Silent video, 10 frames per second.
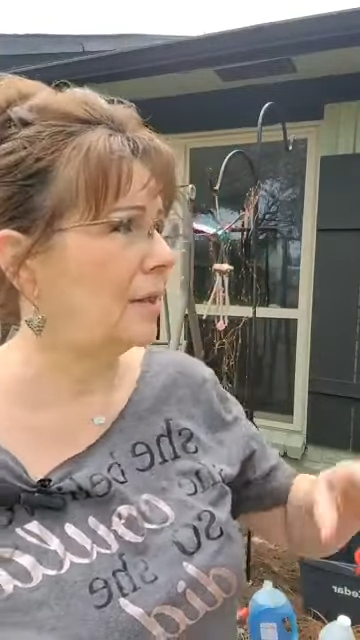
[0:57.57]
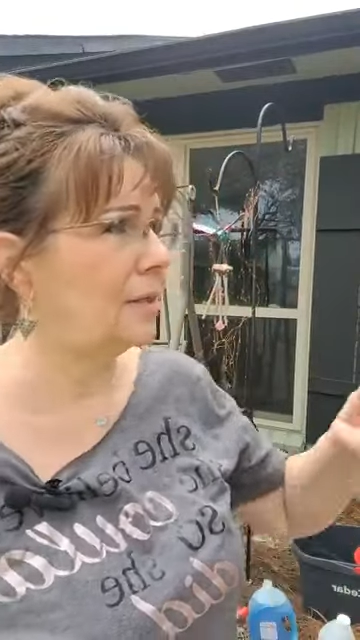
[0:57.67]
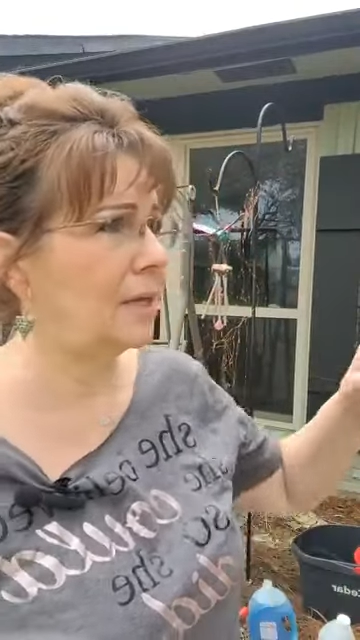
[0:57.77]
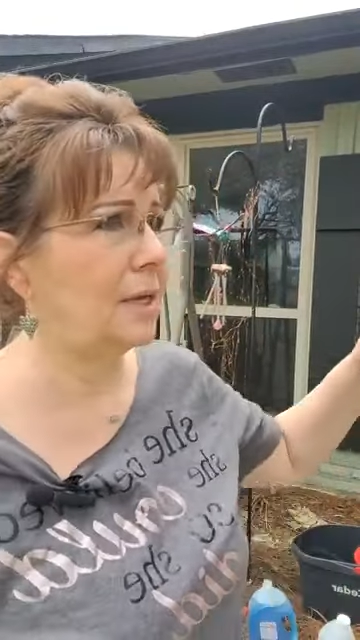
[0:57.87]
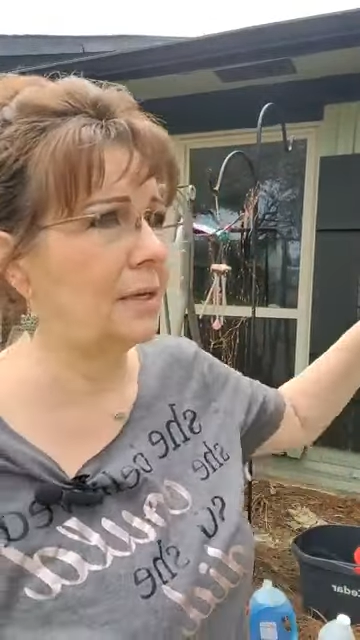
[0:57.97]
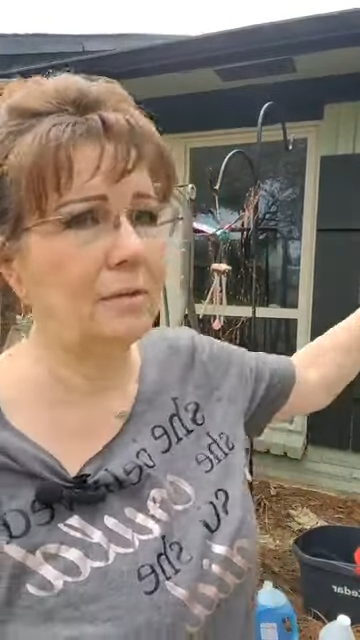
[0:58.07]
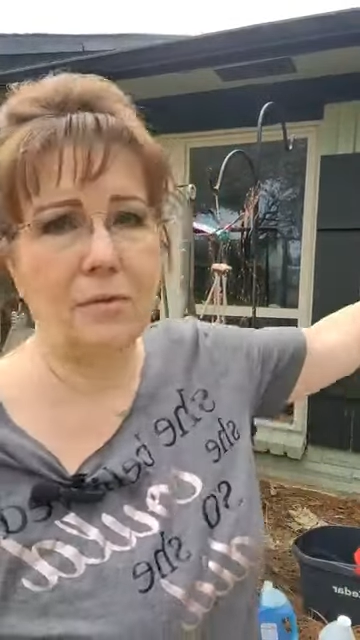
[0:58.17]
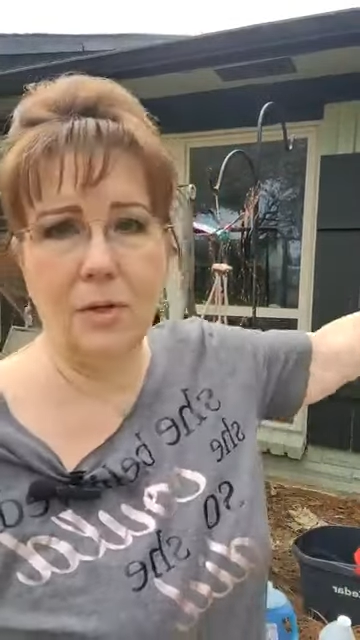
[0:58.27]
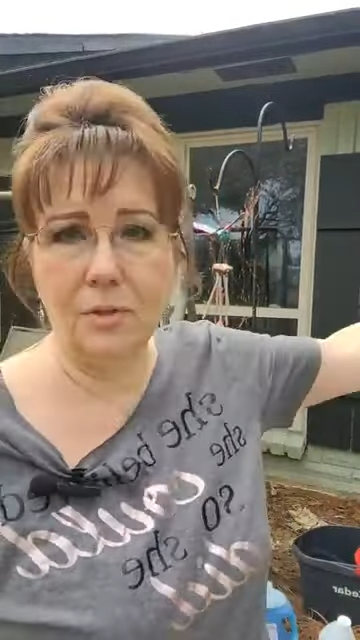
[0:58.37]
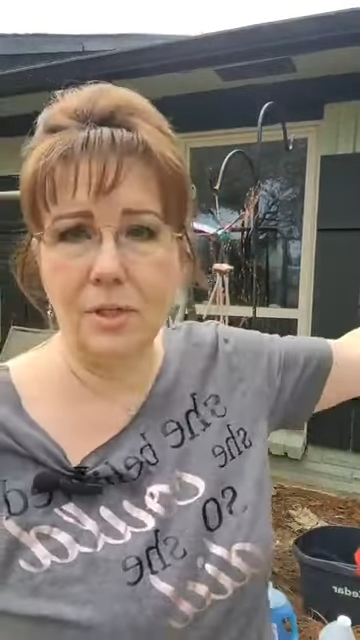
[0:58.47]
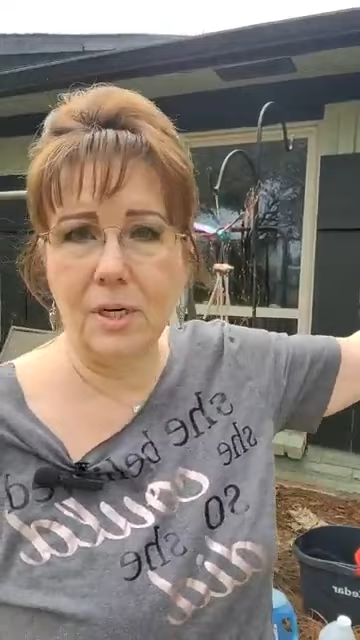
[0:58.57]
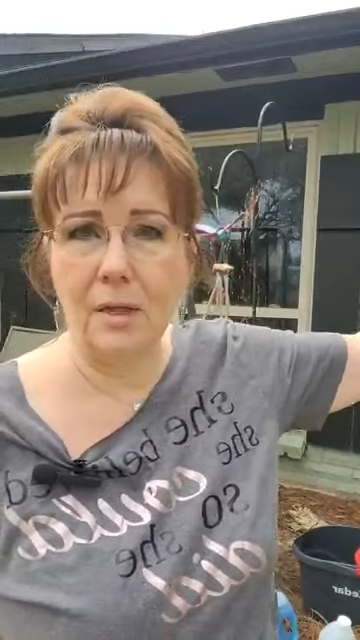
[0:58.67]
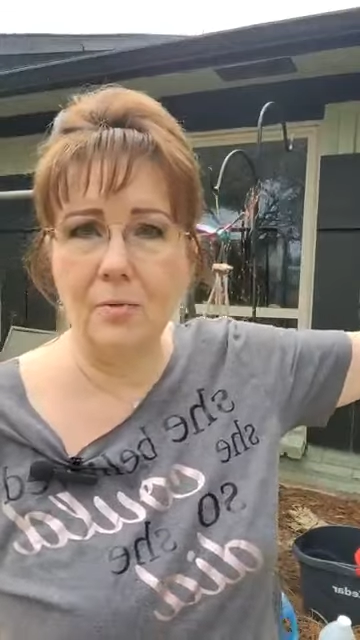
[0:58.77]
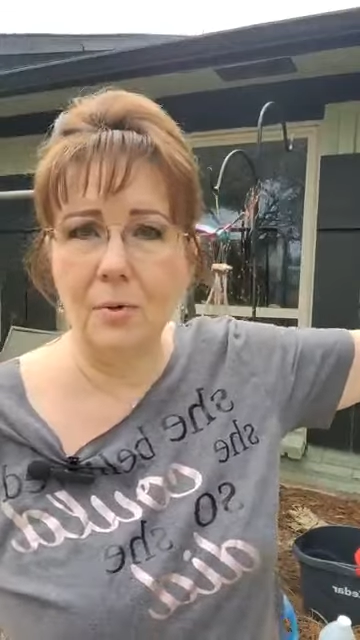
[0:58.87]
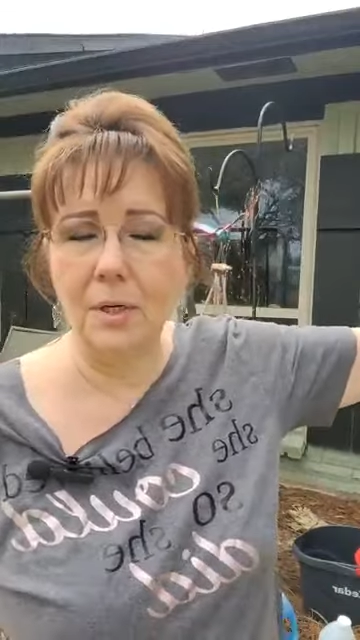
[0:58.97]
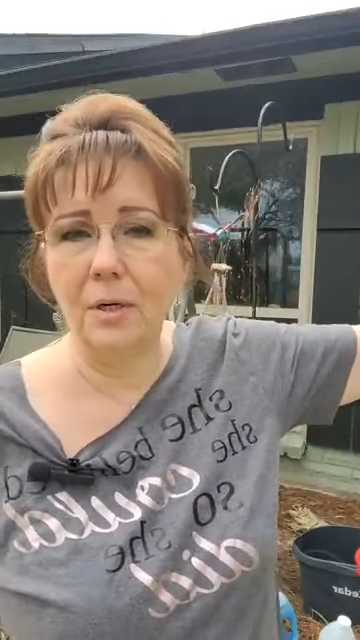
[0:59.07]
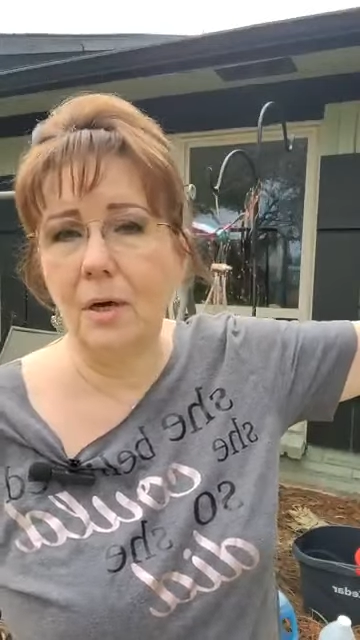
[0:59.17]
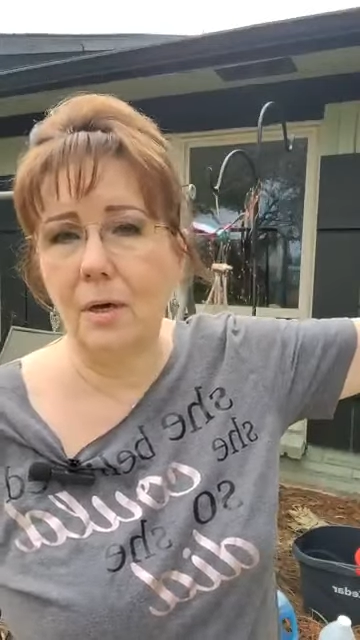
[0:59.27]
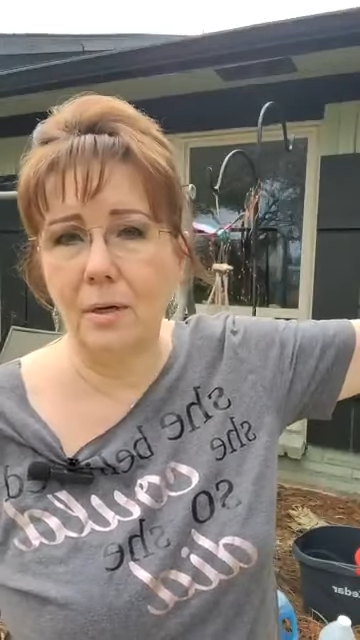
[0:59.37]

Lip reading: And then there's another one,